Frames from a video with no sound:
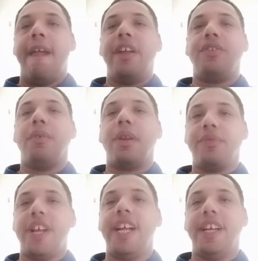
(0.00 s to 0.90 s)
And so what
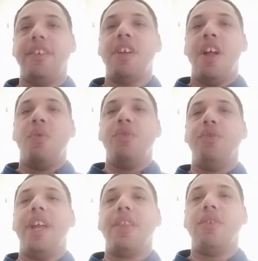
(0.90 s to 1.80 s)
I'm saying is when
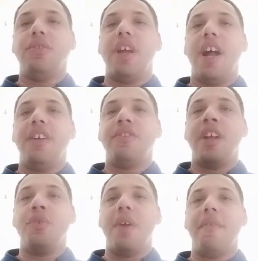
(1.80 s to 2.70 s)
you get those guys
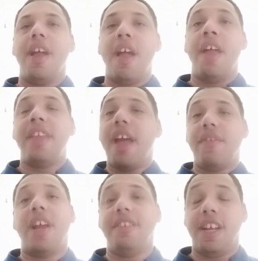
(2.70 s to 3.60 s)
and and they have
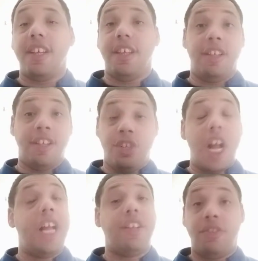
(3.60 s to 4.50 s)
an identity. The
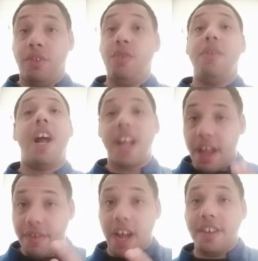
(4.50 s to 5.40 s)
Giants do not
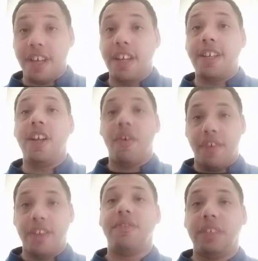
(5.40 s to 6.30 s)
have an identity
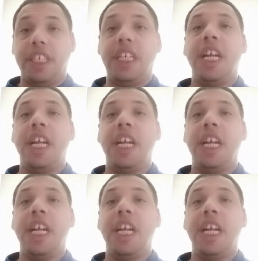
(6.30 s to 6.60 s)
offensively,